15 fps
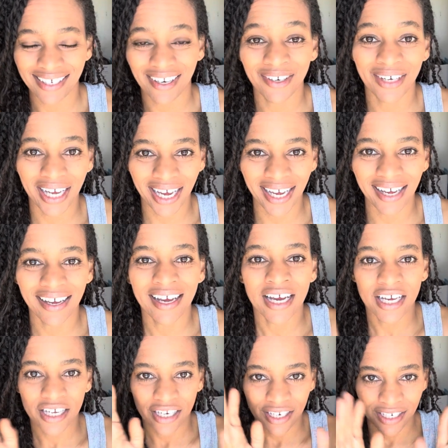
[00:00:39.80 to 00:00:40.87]
Okay,
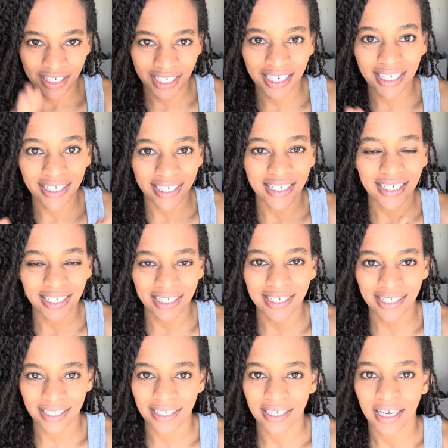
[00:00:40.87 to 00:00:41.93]

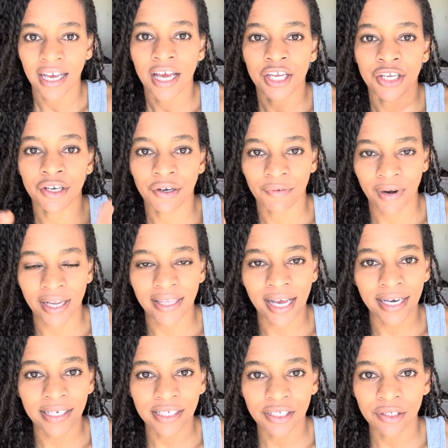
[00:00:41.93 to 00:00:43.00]
TDEE. You're going to write
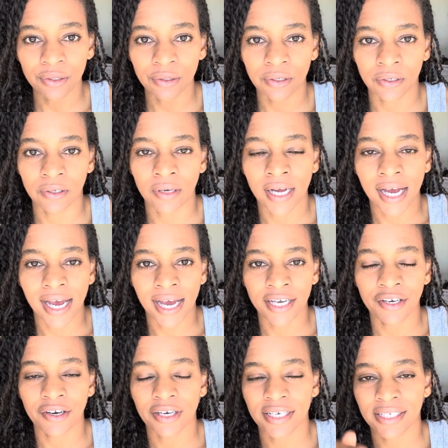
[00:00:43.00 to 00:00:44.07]
that into Google, and
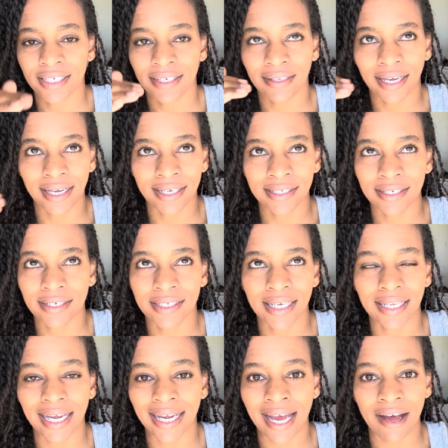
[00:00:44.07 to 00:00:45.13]
you're going to see, like, it's going to say
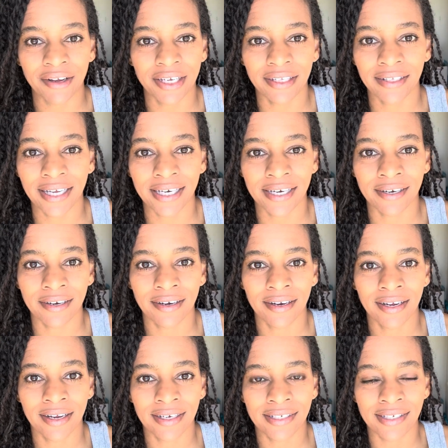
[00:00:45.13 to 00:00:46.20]
like
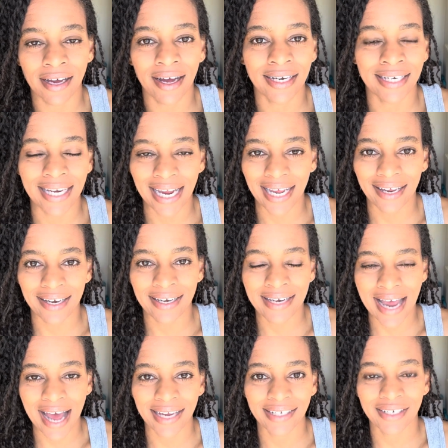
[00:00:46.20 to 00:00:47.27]

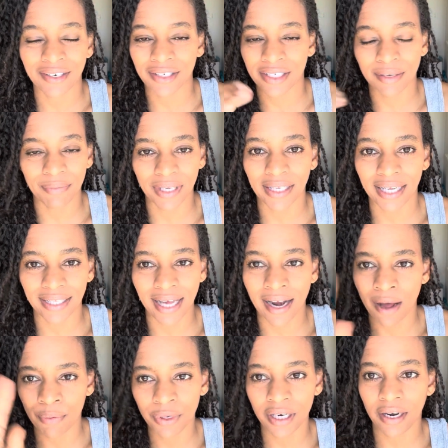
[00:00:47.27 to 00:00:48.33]
calculator.net or something like that.
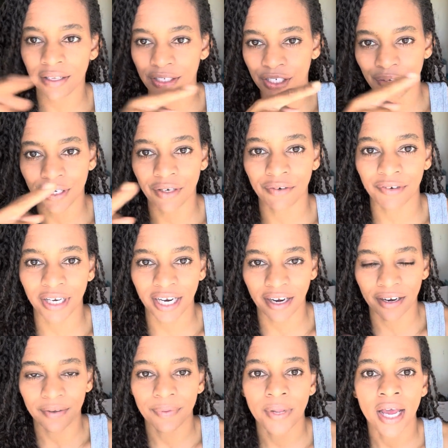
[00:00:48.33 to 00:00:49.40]
I'll put it on the screen over here.
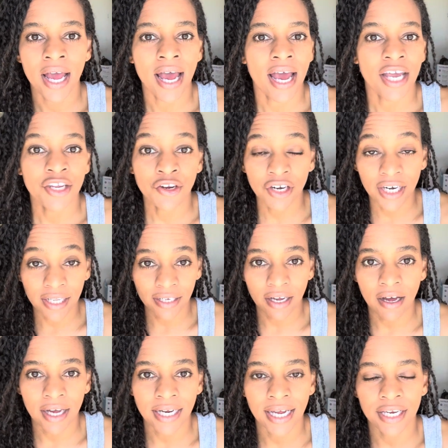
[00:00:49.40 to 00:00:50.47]
You're going to click
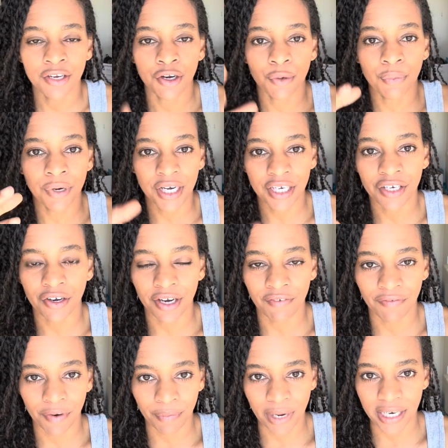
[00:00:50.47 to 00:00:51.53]
on it and you're going to put in your
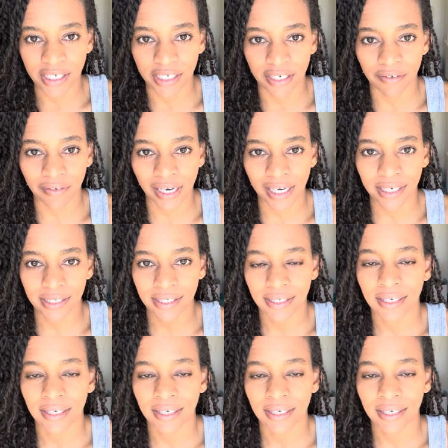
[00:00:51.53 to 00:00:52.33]
information, right?